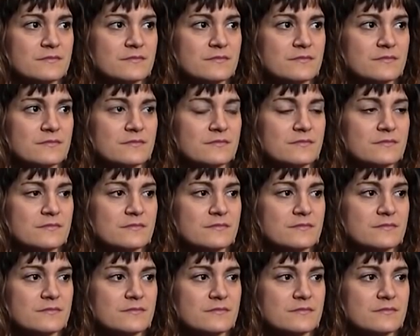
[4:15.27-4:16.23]

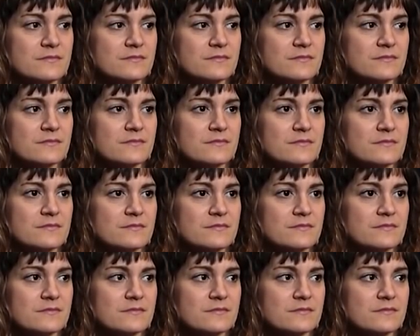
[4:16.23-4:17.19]

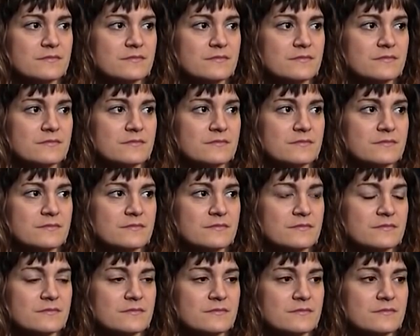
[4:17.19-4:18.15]

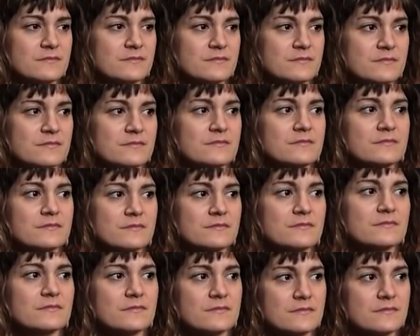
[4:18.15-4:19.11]

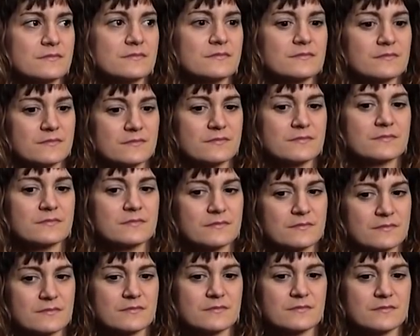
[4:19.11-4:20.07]

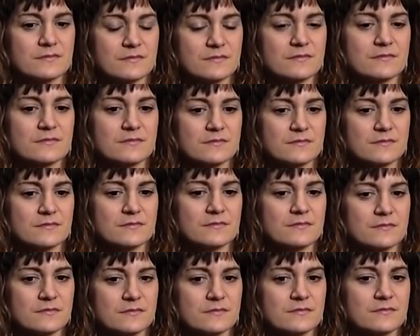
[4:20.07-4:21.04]

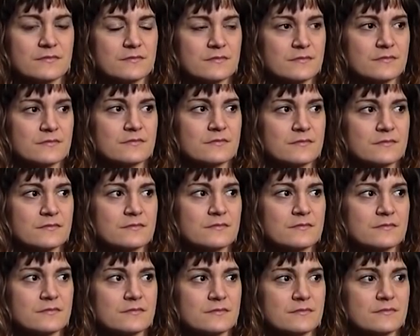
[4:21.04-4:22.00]

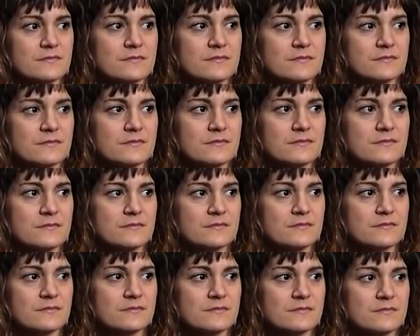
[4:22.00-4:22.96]

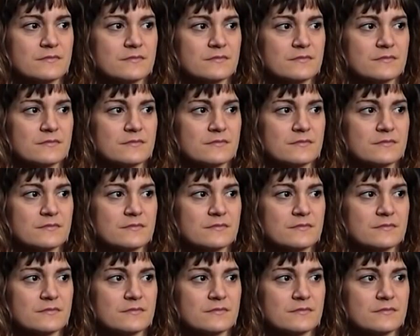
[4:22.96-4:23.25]
(not speaking)